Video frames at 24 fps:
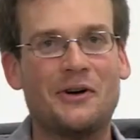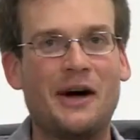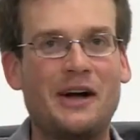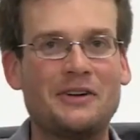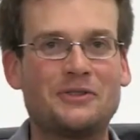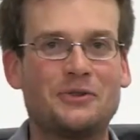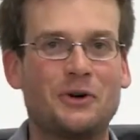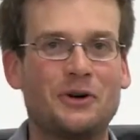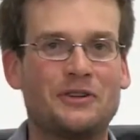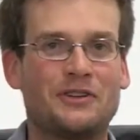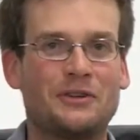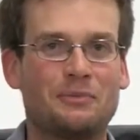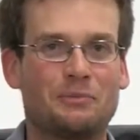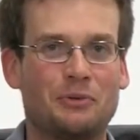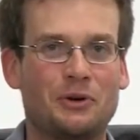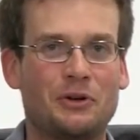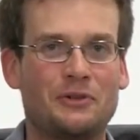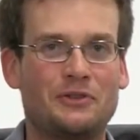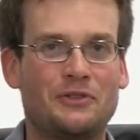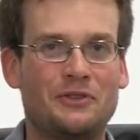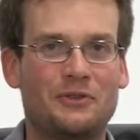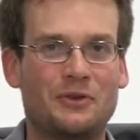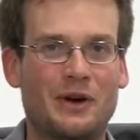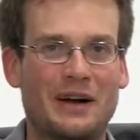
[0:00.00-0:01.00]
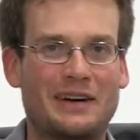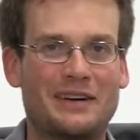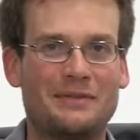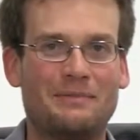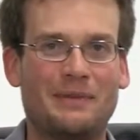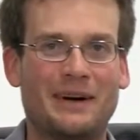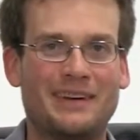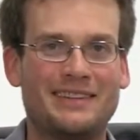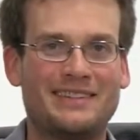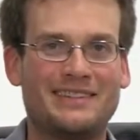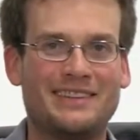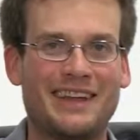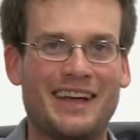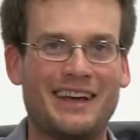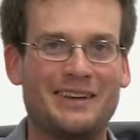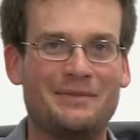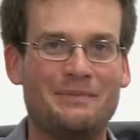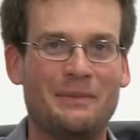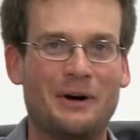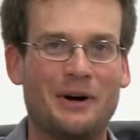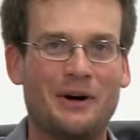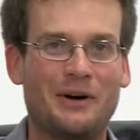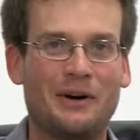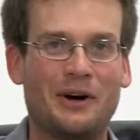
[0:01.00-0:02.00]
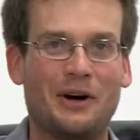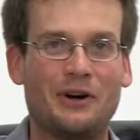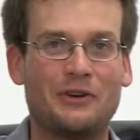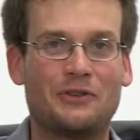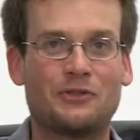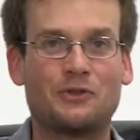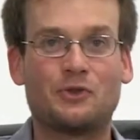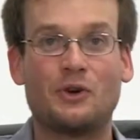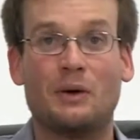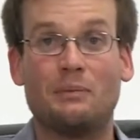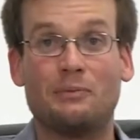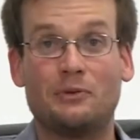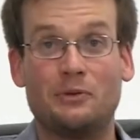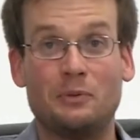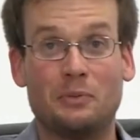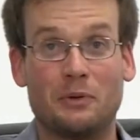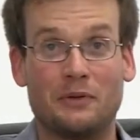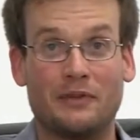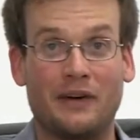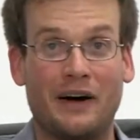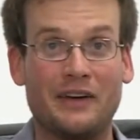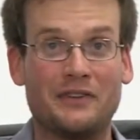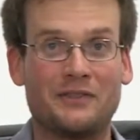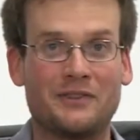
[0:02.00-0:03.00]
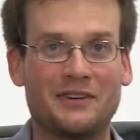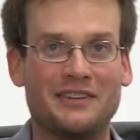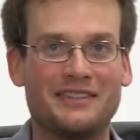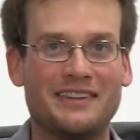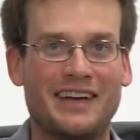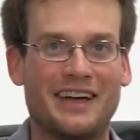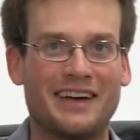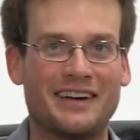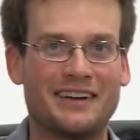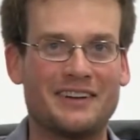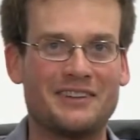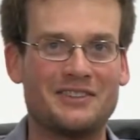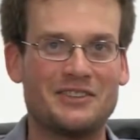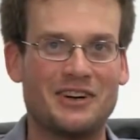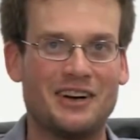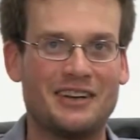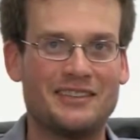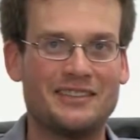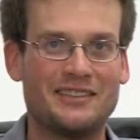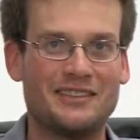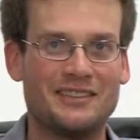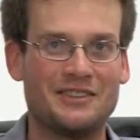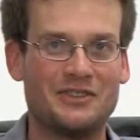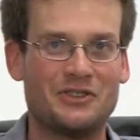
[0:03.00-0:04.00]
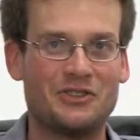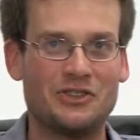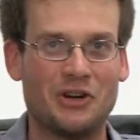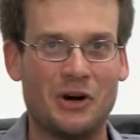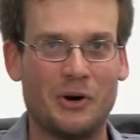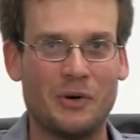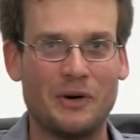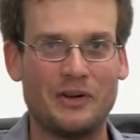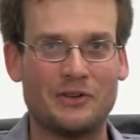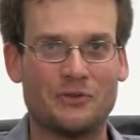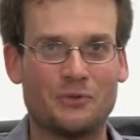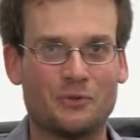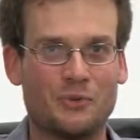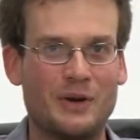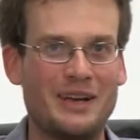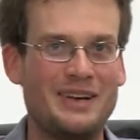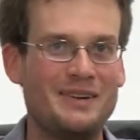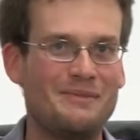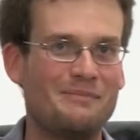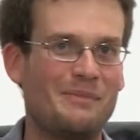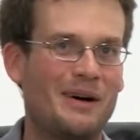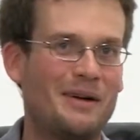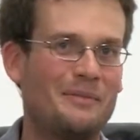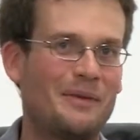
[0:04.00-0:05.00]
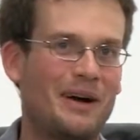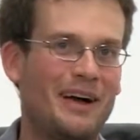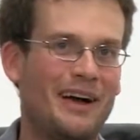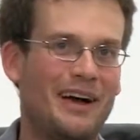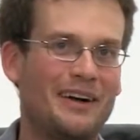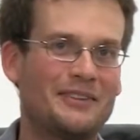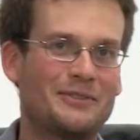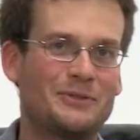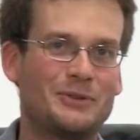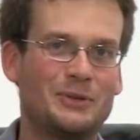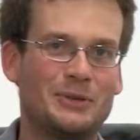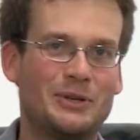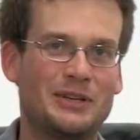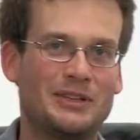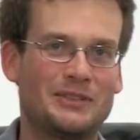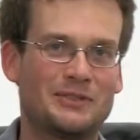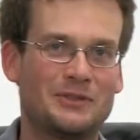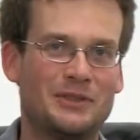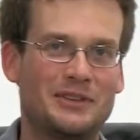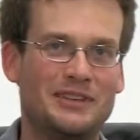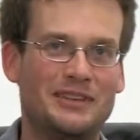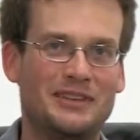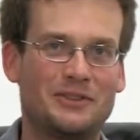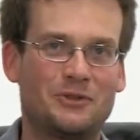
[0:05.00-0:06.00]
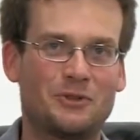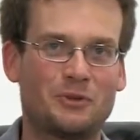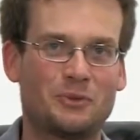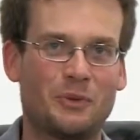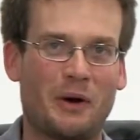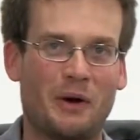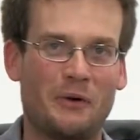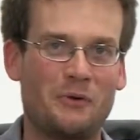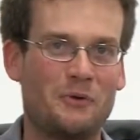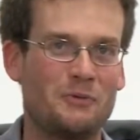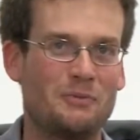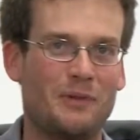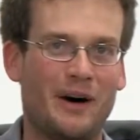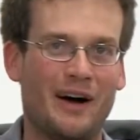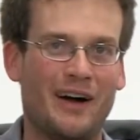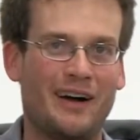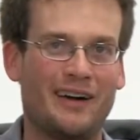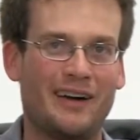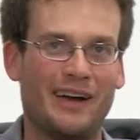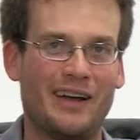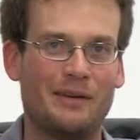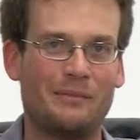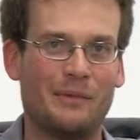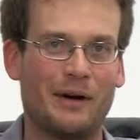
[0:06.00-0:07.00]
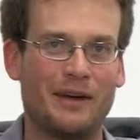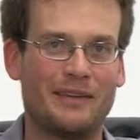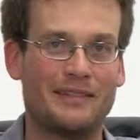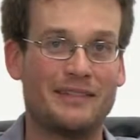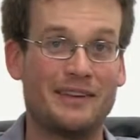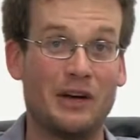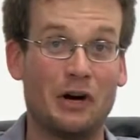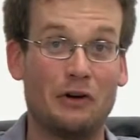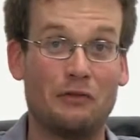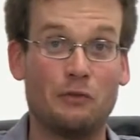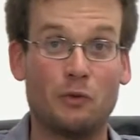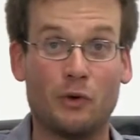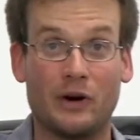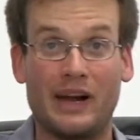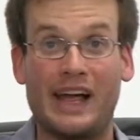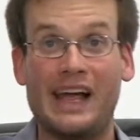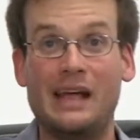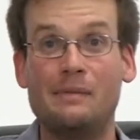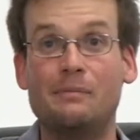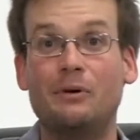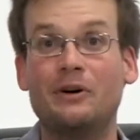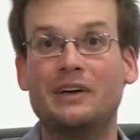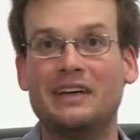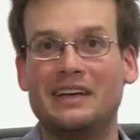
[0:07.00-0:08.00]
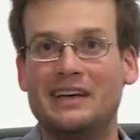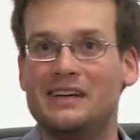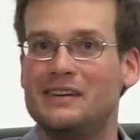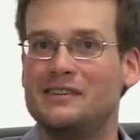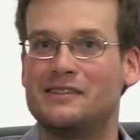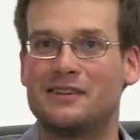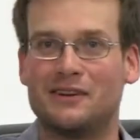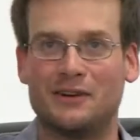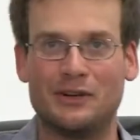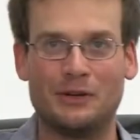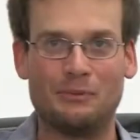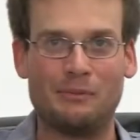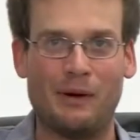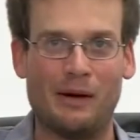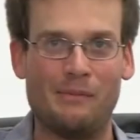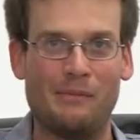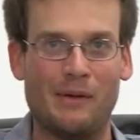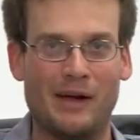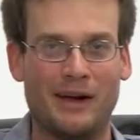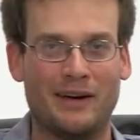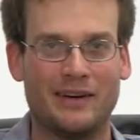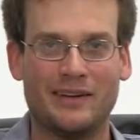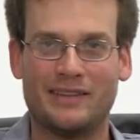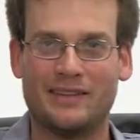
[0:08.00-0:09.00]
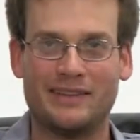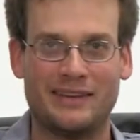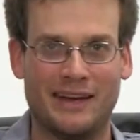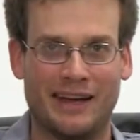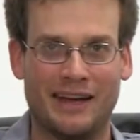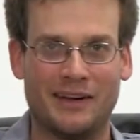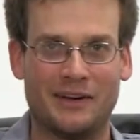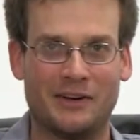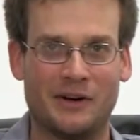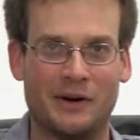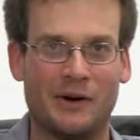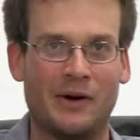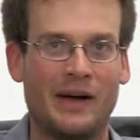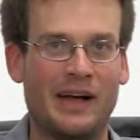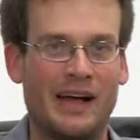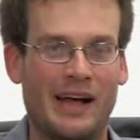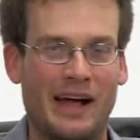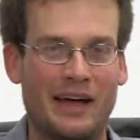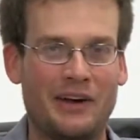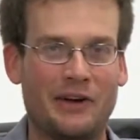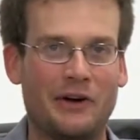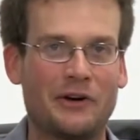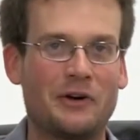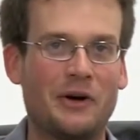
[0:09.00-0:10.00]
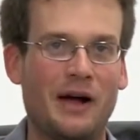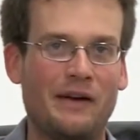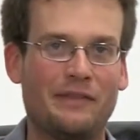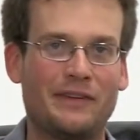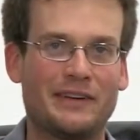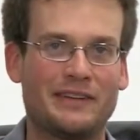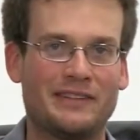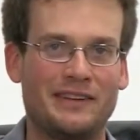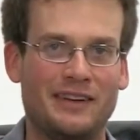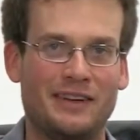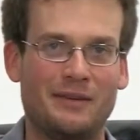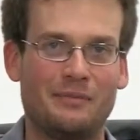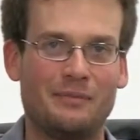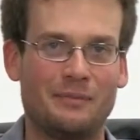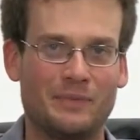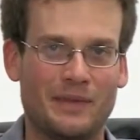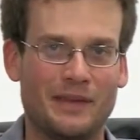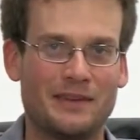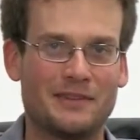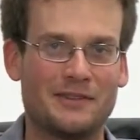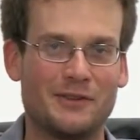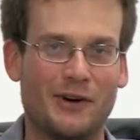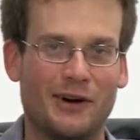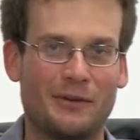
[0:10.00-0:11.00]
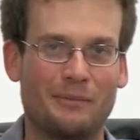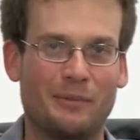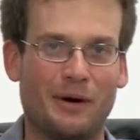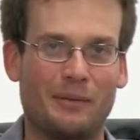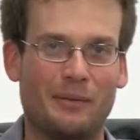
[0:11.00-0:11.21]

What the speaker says: Crash Course is produced and directed by Stan Muller. Our script supervisor is Danica Johnson. The show is written by my high school history teacher, Raoul Meyer, and myself. We're ably interned by Meredith Danko, and our graphics team is Thought